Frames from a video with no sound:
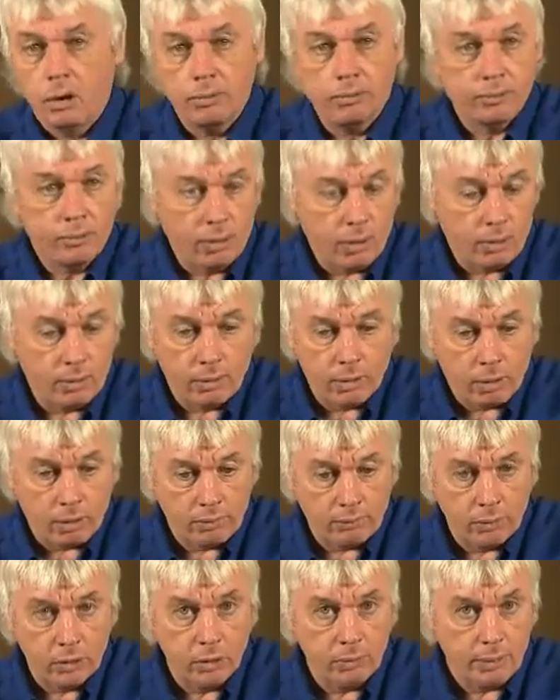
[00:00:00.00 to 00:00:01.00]

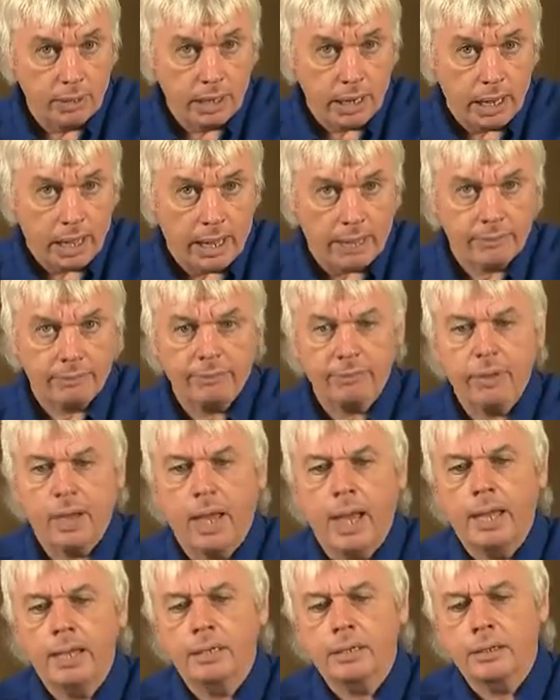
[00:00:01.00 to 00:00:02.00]
of human life,
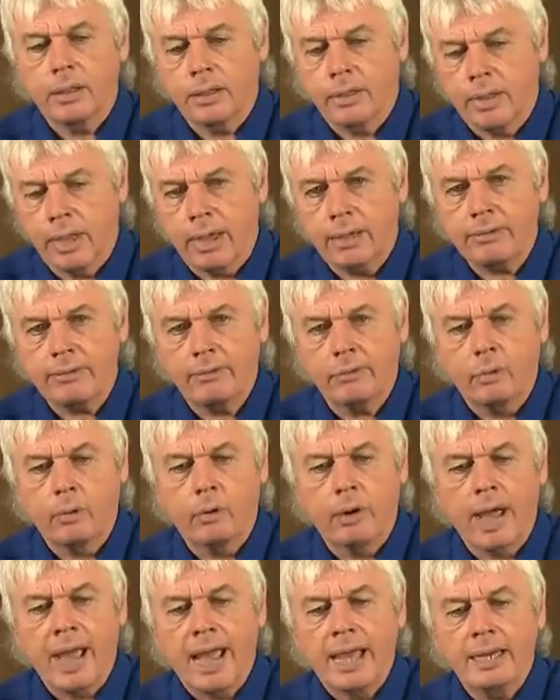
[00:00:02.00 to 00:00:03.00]
and
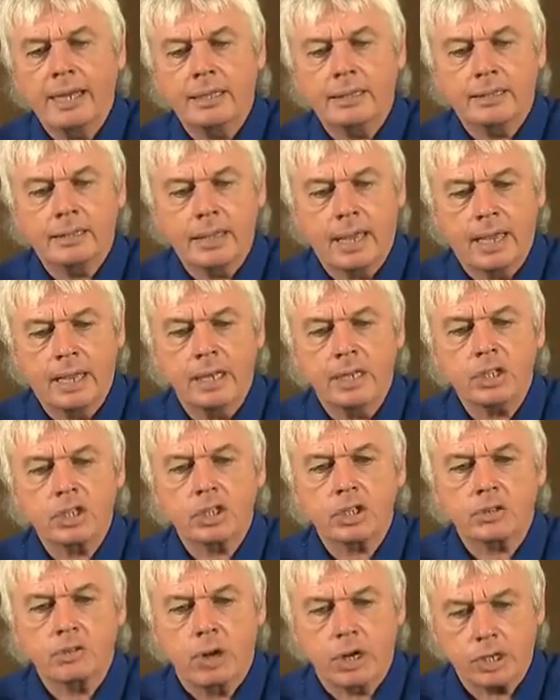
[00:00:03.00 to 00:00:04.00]
therefore any
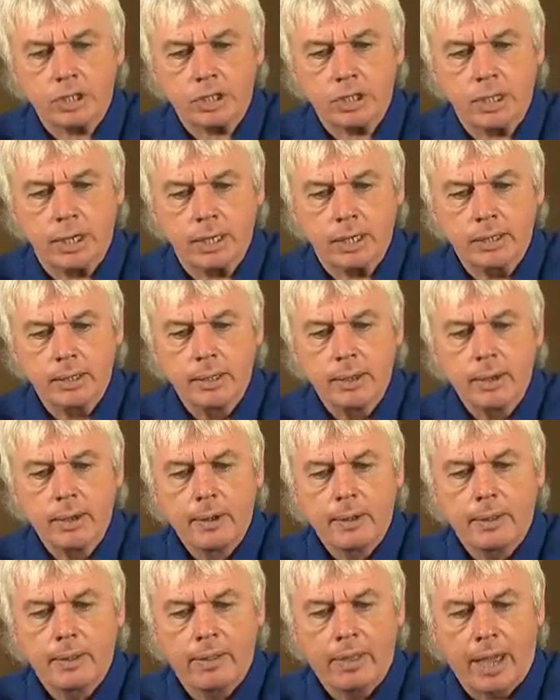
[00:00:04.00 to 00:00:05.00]
structure
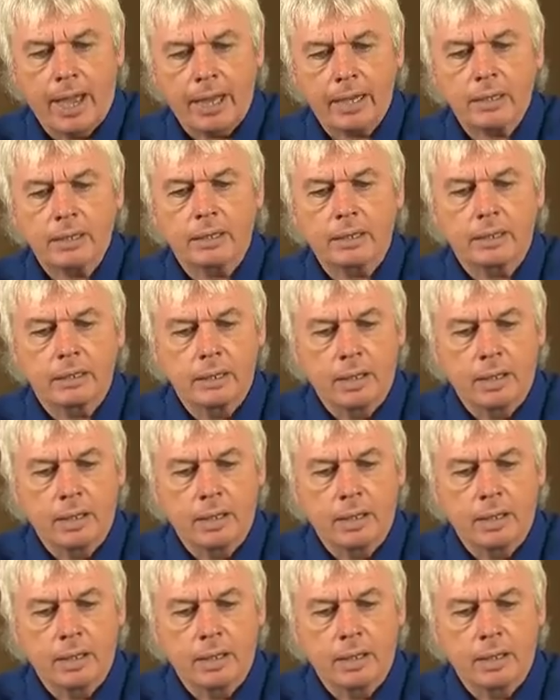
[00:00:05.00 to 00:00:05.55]
that